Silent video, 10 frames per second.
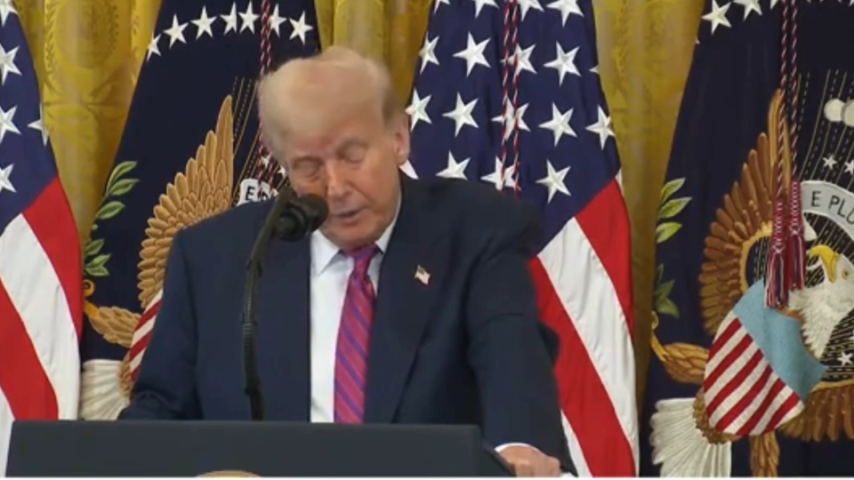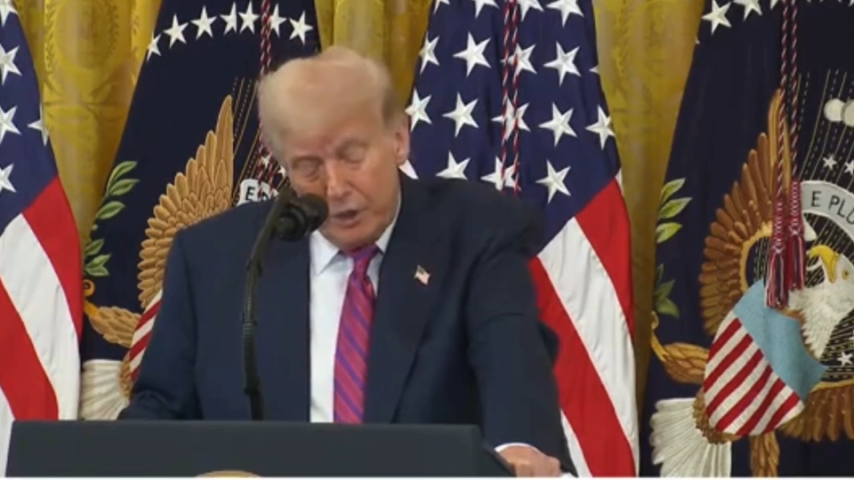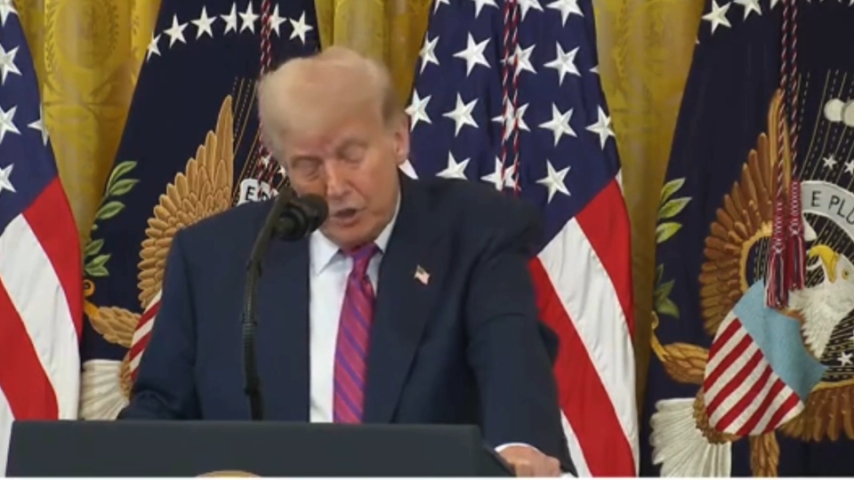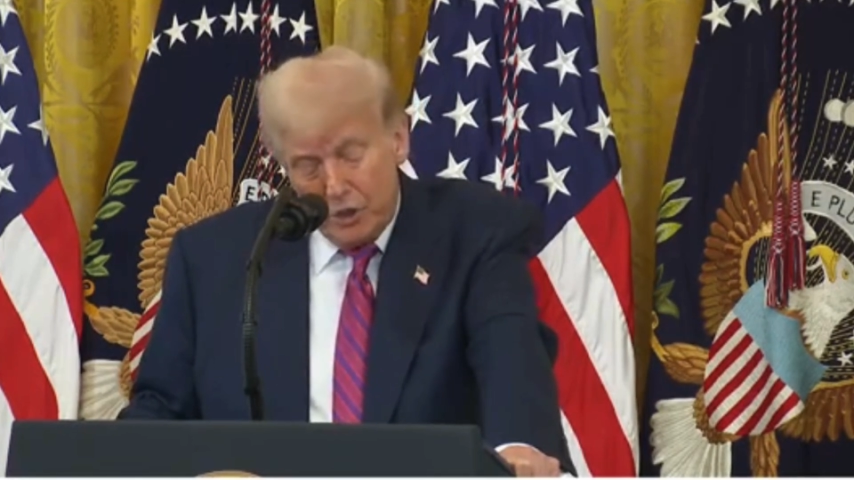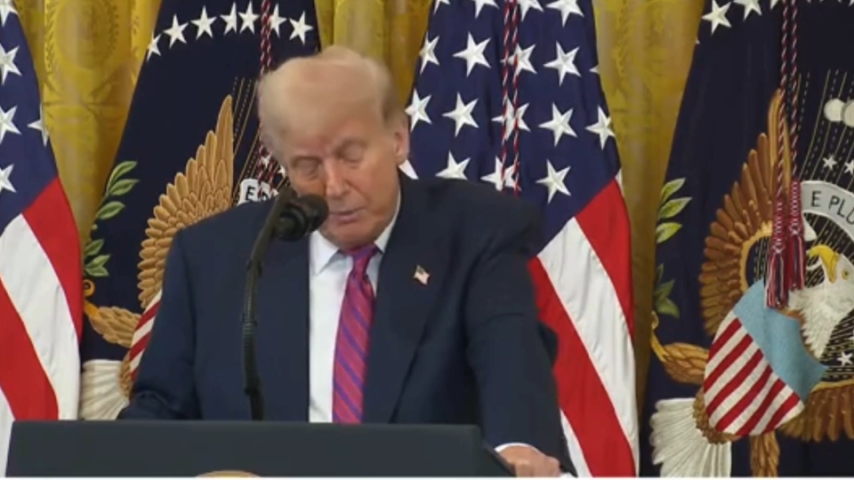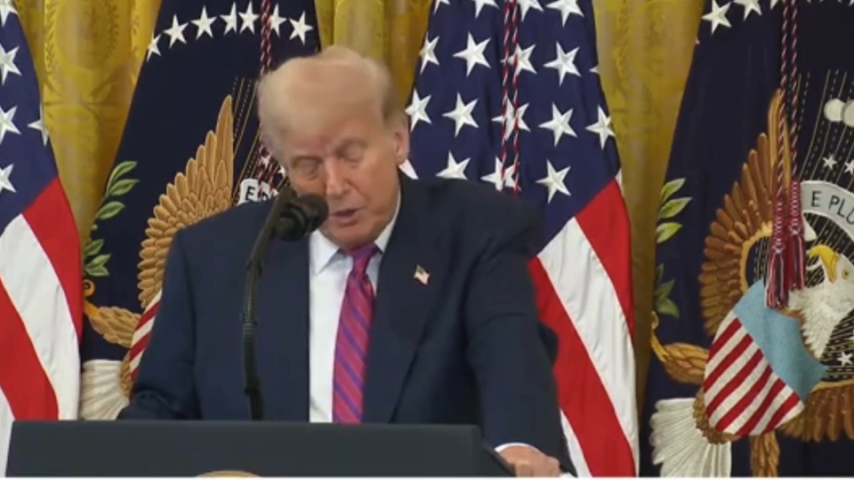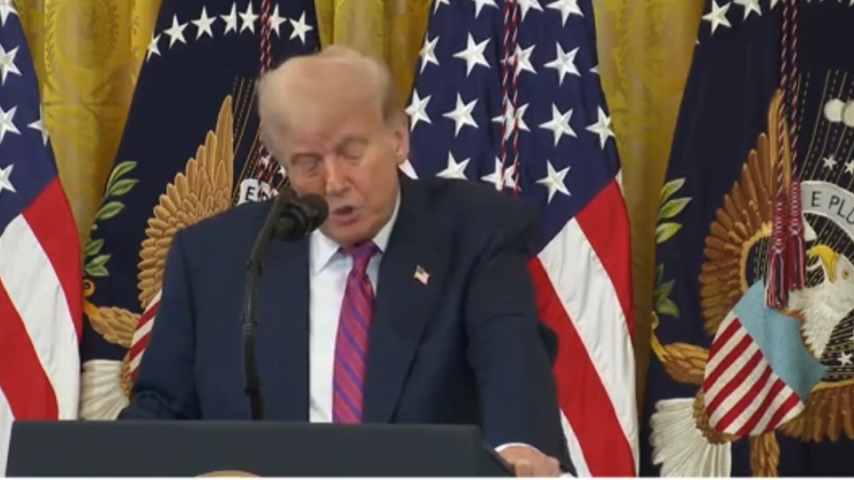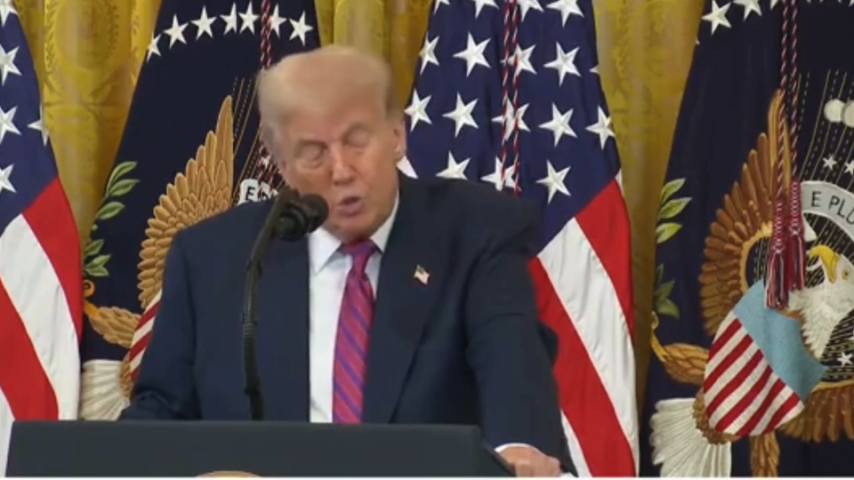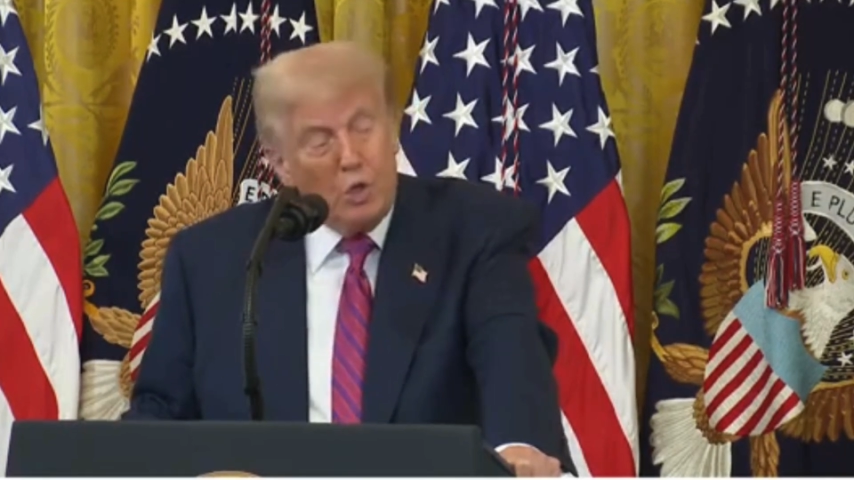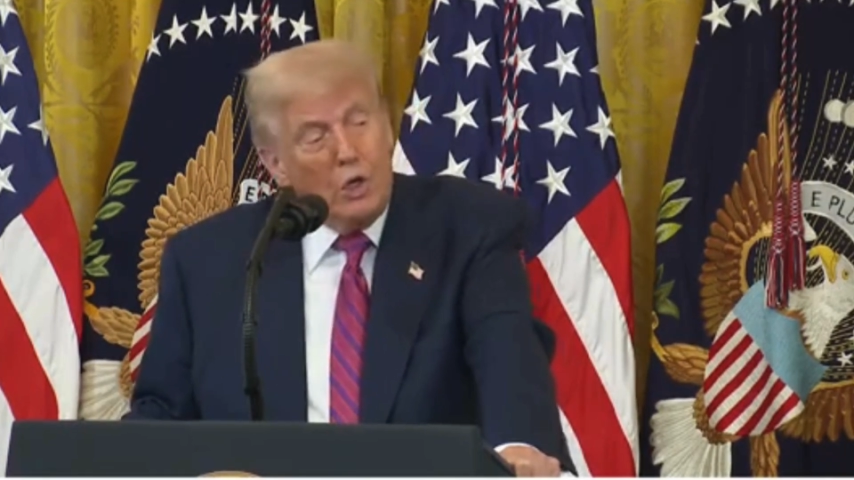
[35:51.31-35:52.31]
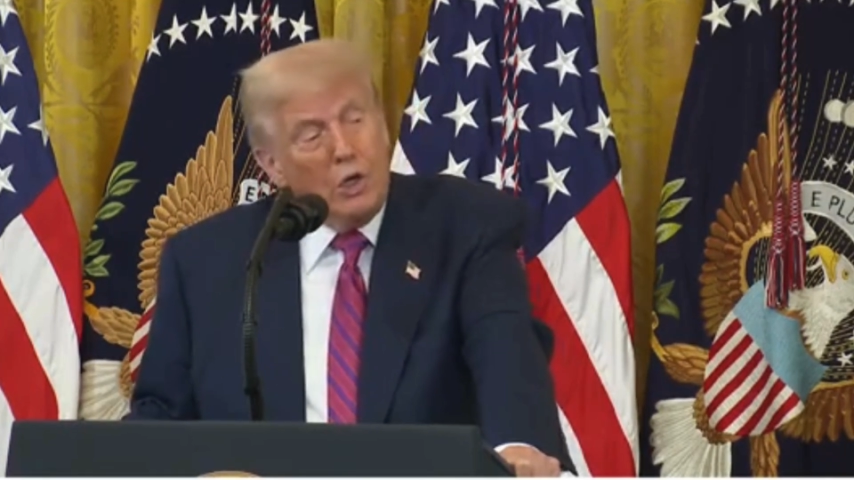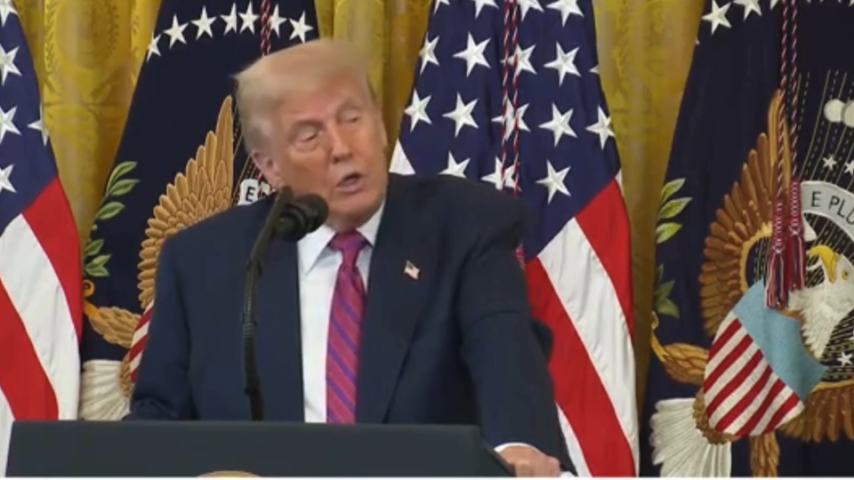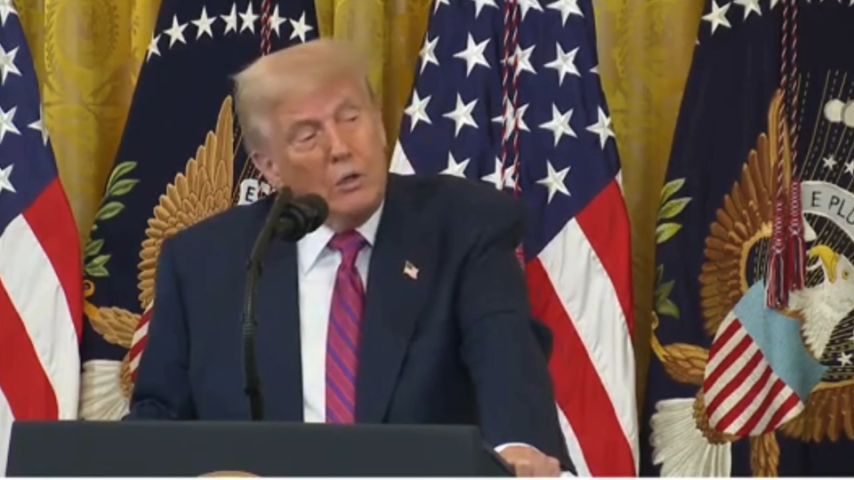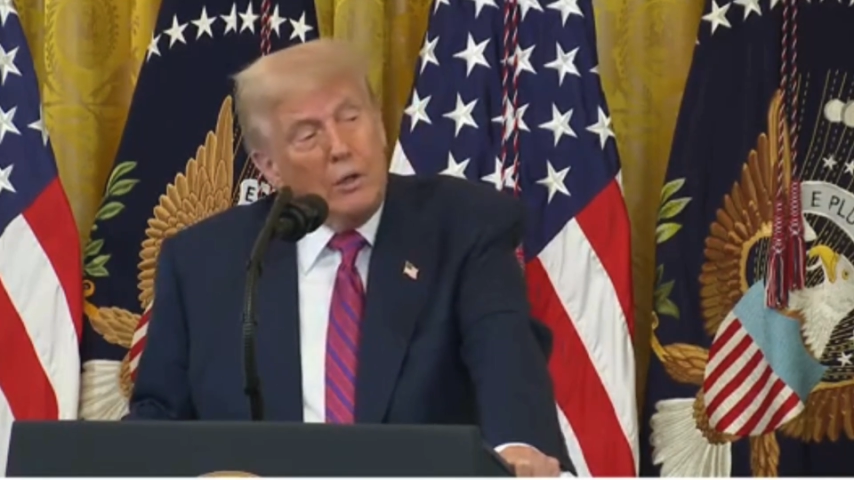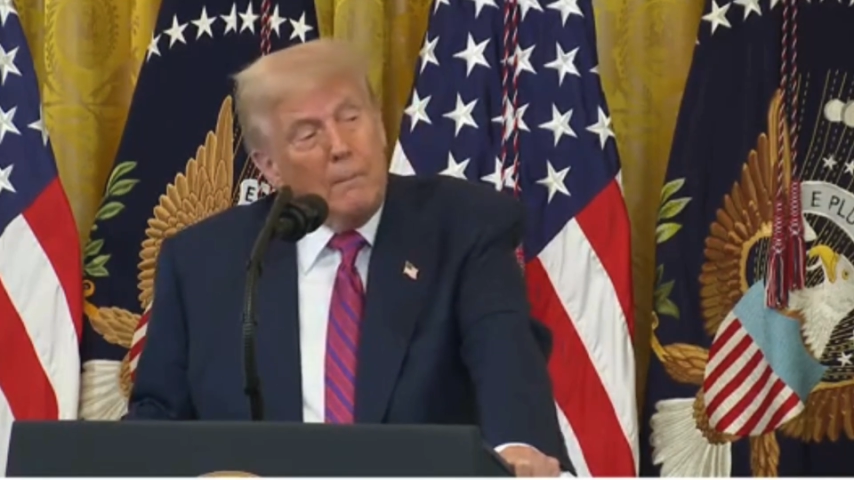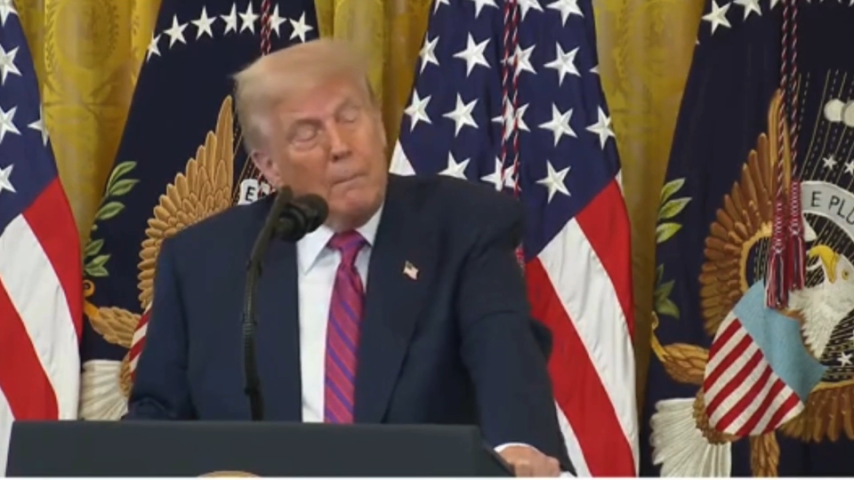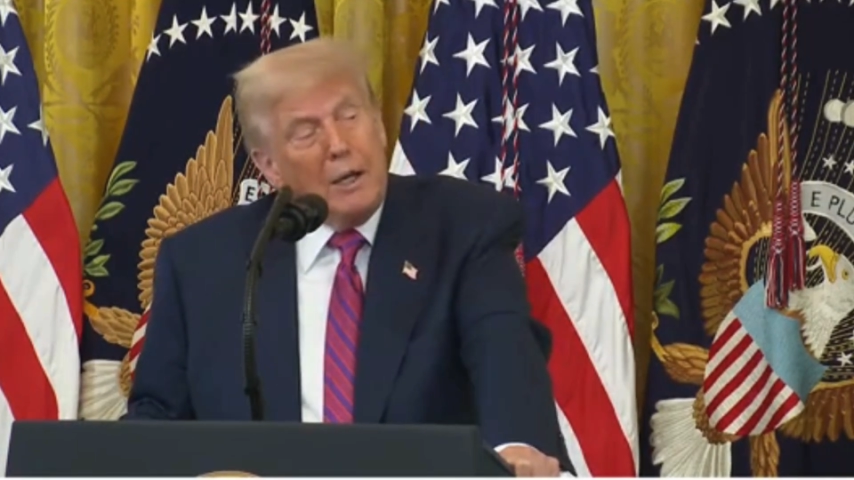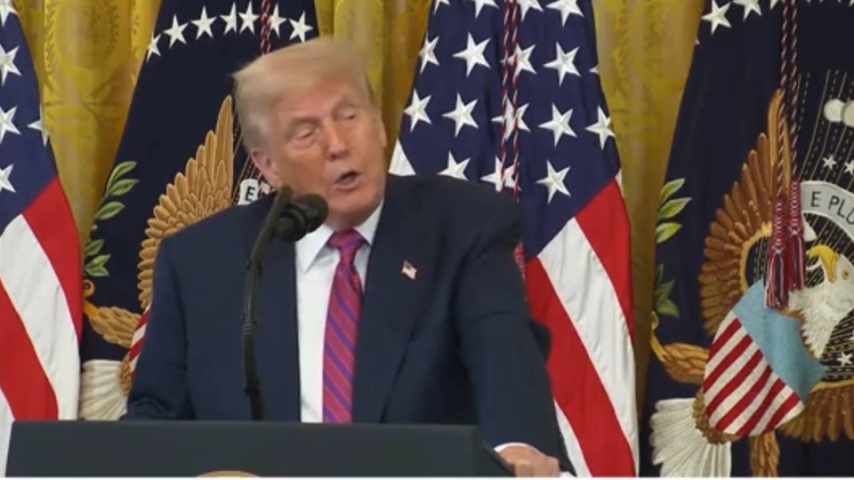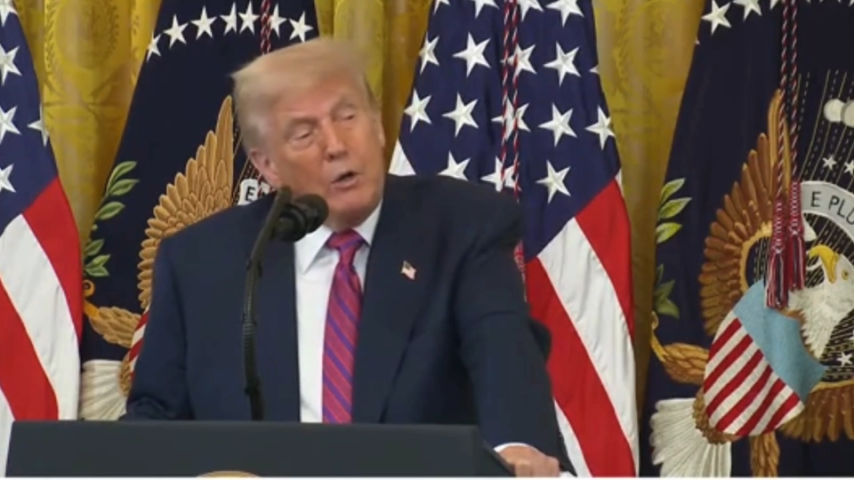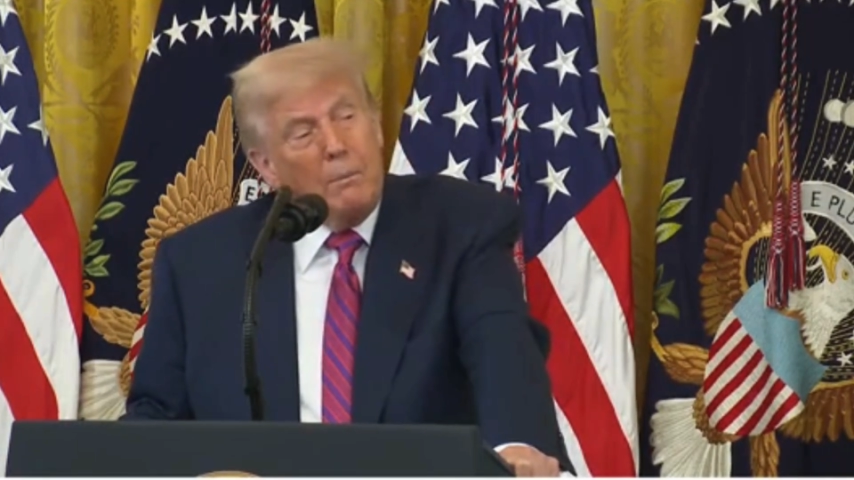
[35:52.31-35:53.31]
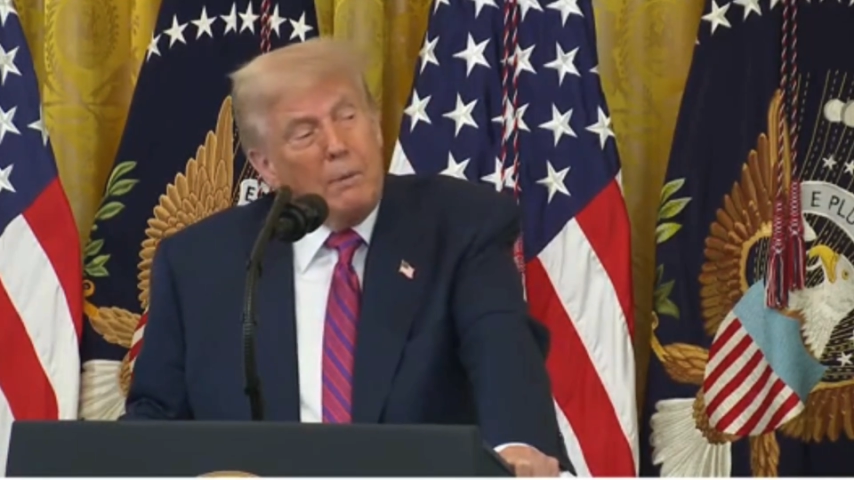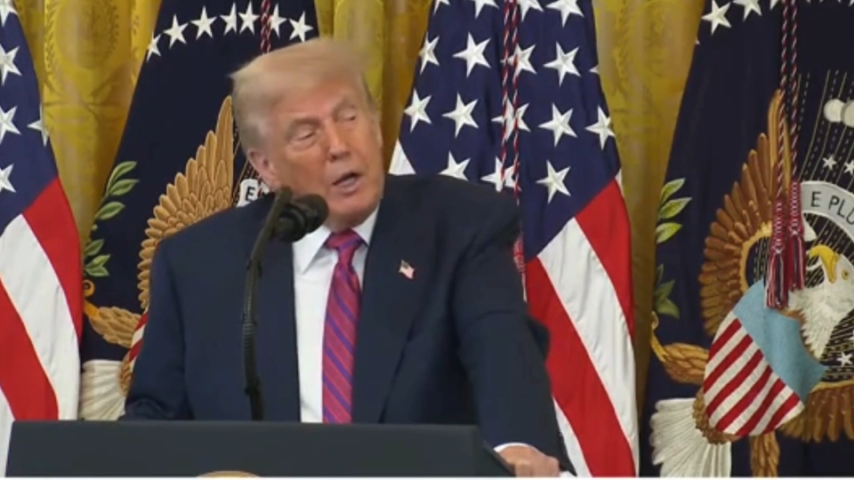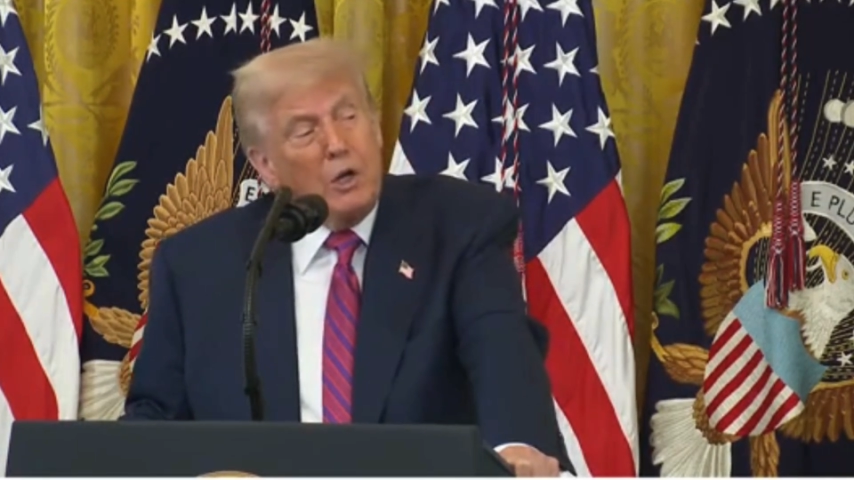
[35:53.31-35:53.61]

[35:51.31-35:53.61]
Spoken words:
is going to be stronger and bigger and better